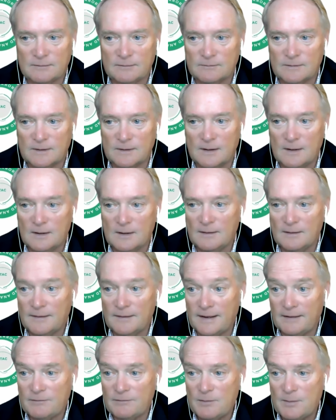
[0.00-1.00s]
and
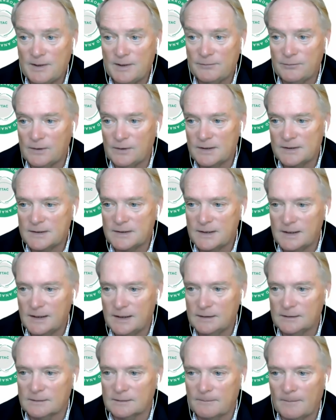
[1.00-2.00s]
thank everybody for listening
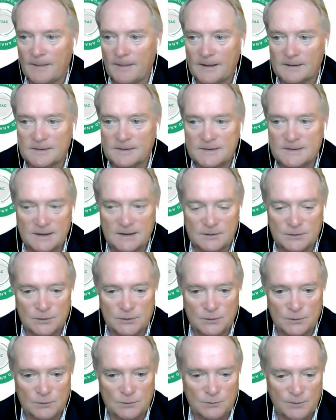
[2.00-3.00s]
in. And stay
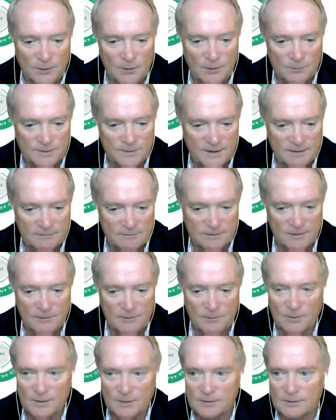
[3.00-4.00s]
tuned. We hope to have
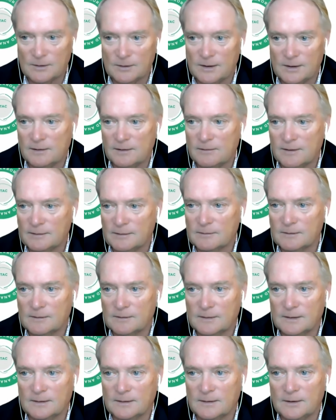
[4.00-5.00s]
another one earlier in
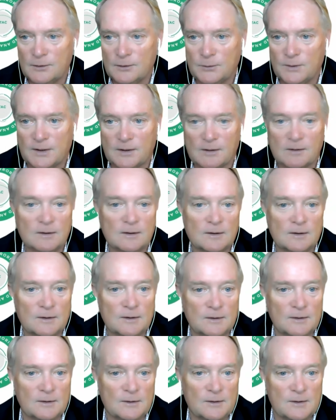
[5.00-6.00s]
in the new year.
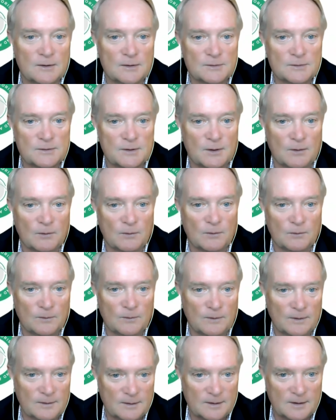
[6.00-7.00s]

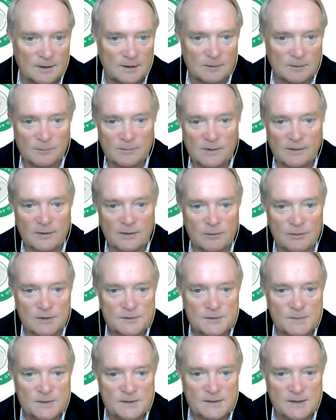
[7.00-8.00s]
So, uh, Merry
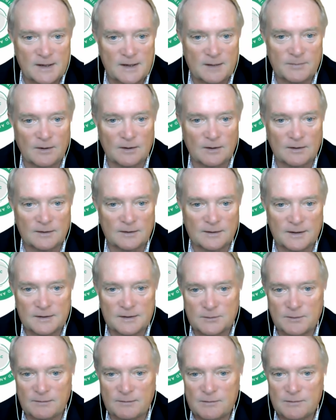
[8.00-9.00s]
Christmas, Happy
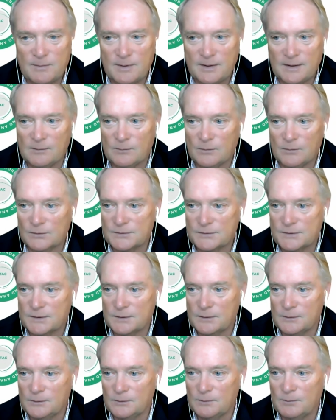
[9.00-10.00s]
Holidays to everybody, and we'll
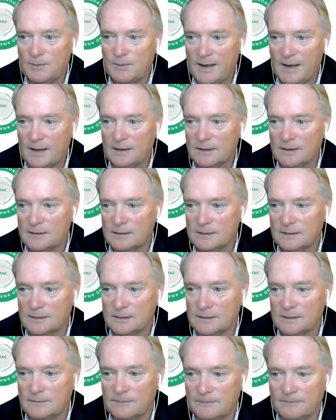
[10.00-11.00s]
see you back
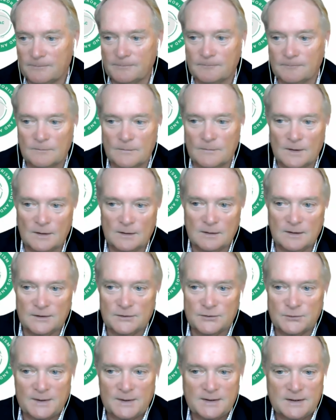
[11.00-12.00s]
um,
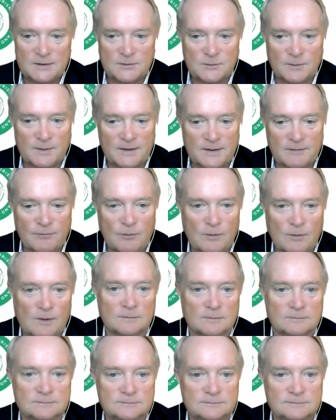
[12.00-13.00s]
in
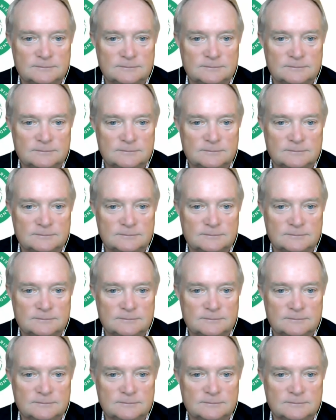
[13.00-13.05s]
2024.